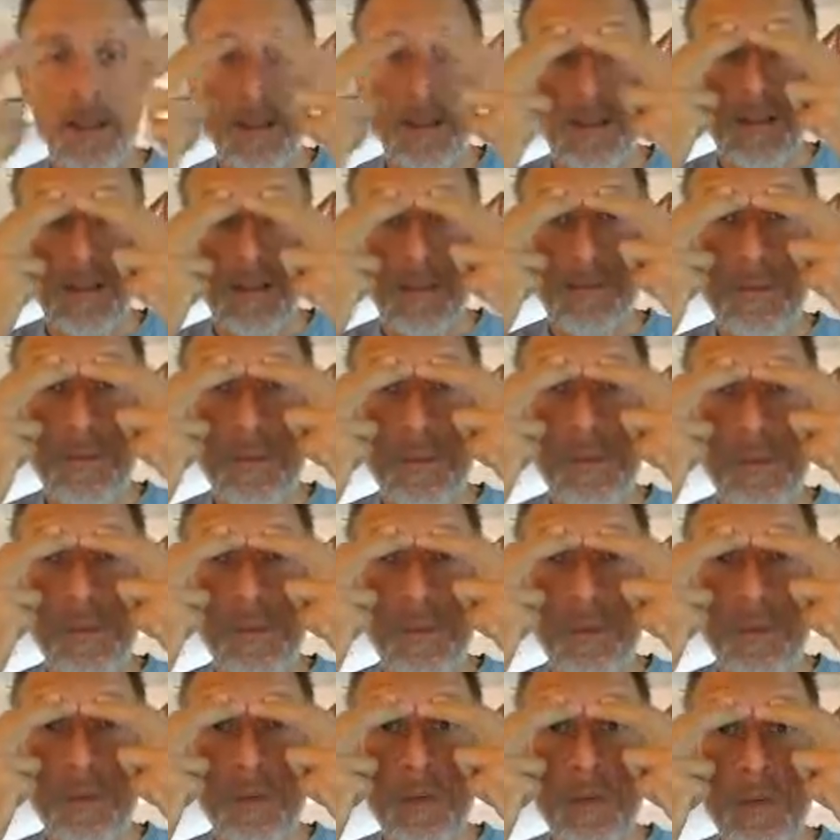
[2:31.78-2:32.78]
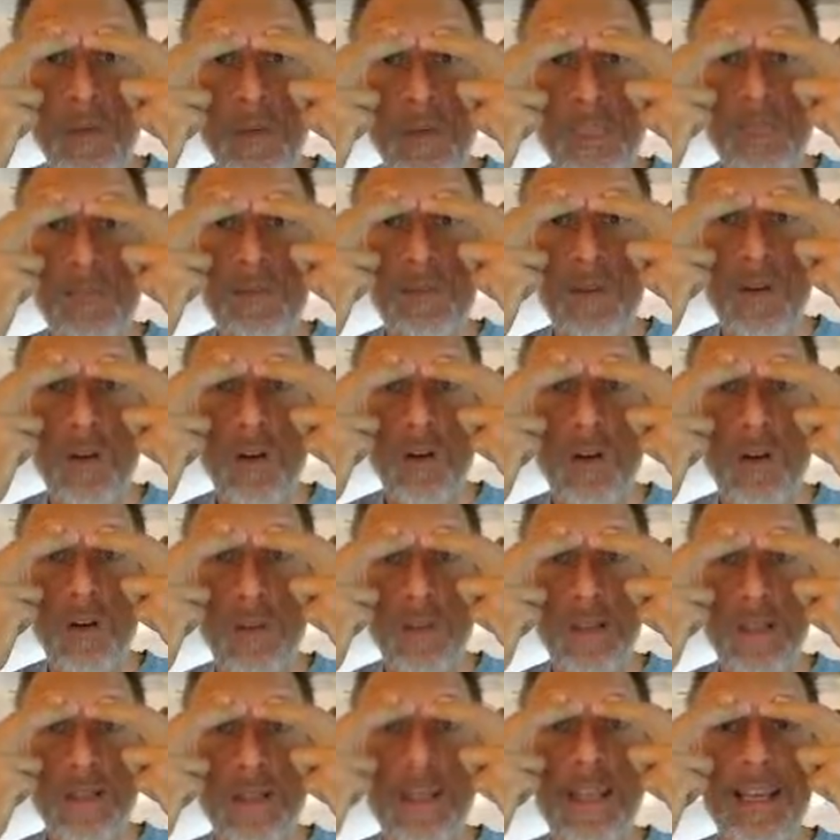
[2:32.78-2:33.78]
the first point is called
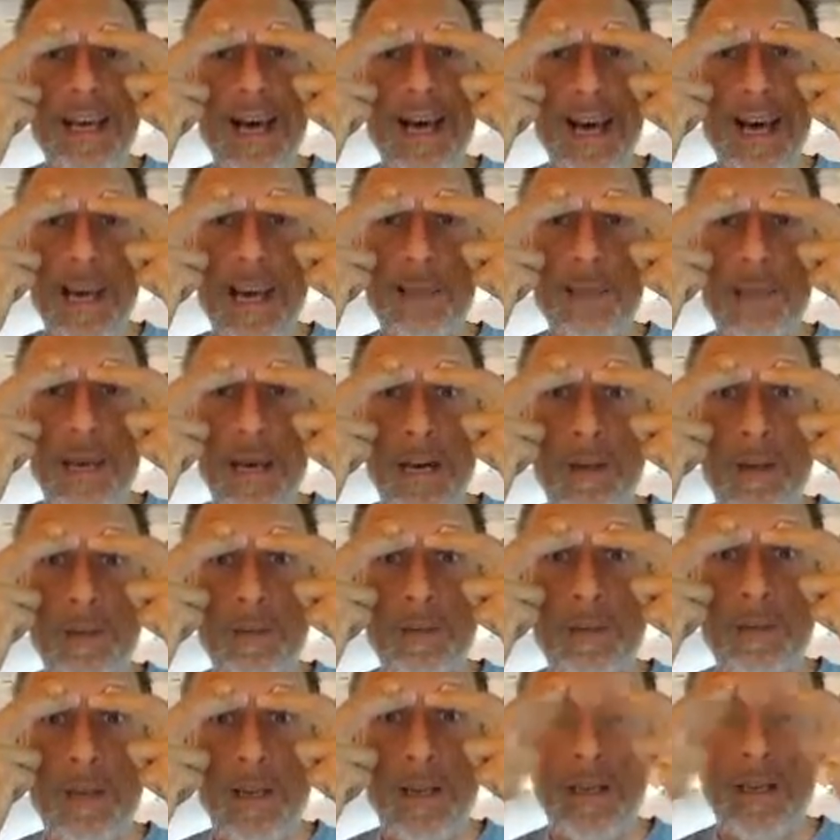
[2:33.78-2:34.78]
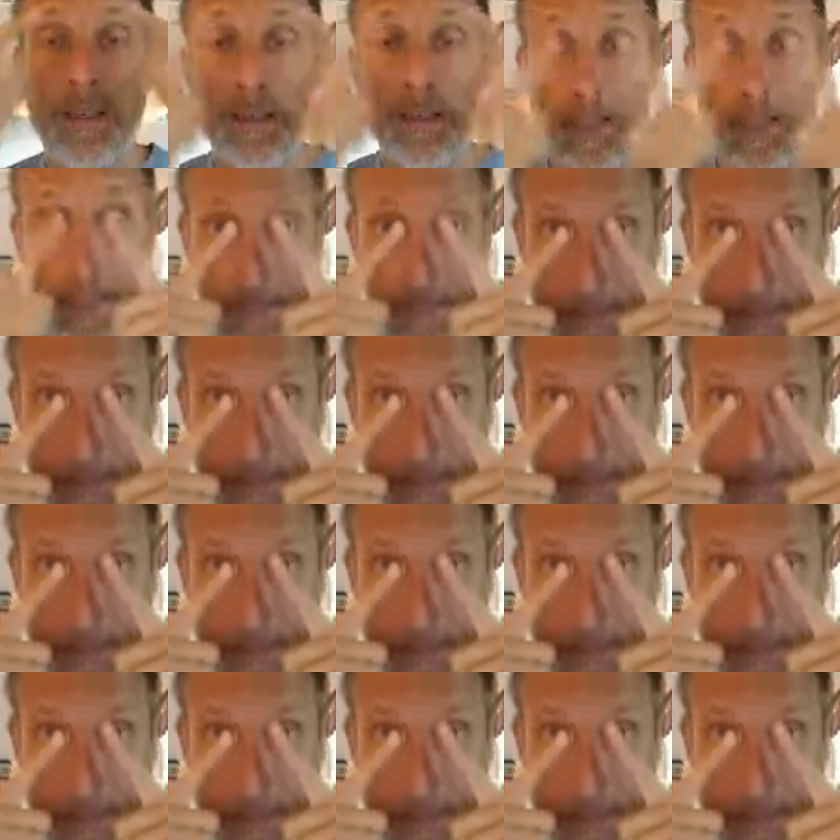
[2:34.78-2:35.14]
the eyebrow point. It